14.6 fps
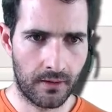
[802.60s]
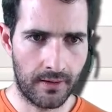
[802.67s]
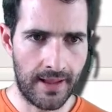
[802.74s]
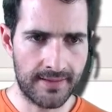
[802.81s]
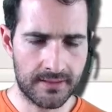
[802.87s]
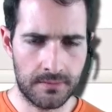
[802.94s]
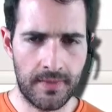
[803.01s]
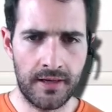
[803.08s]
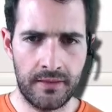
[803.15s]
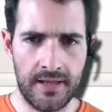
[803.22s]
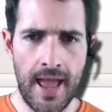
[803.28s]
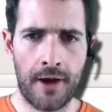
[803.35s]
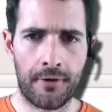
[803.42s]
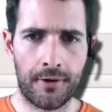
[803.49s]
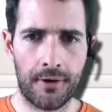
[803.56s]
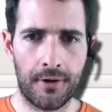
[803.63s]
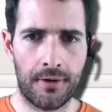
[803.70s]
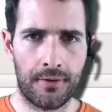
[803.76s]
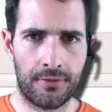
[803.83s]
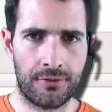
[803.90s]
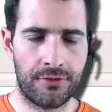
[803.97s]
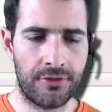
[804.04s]
estimate the error
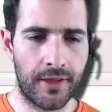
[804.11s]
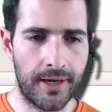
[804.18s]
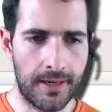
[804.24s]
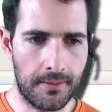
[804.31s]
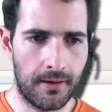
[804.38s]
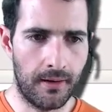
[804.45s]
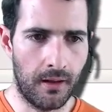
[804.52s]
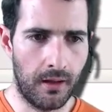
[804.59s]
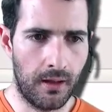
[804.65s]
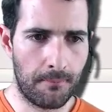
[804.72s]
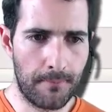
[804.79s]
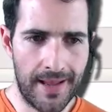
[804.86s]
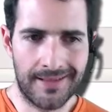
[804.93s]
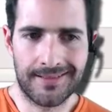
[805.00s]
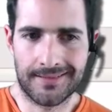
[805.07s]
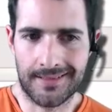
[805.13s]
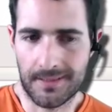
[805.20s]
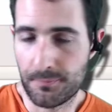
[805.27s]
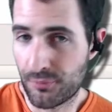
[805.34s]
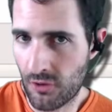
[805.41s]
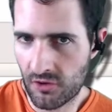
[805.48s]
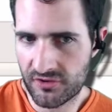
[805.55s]
that it makes as an
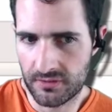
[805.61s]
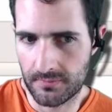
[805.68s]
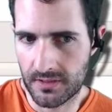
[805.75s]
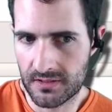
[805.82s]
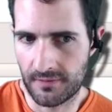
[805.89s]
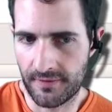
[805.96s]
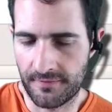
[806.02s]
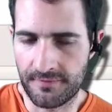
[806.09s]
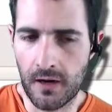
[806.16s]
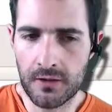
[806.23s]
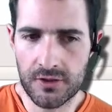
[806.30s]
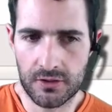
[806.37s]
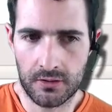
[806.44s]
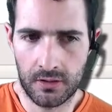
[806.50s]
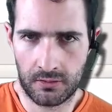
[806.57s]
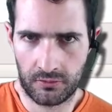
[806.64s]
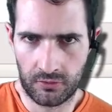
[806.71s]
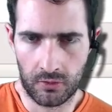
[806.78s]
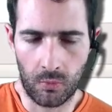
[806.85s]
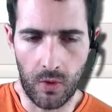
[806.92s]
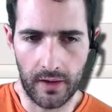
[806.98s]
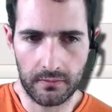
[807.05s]
approximant of the function in
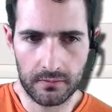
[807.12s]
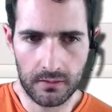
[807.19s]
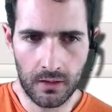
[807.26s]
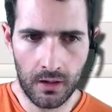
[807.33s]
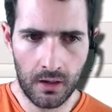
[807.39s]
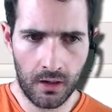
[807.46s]
2 ways.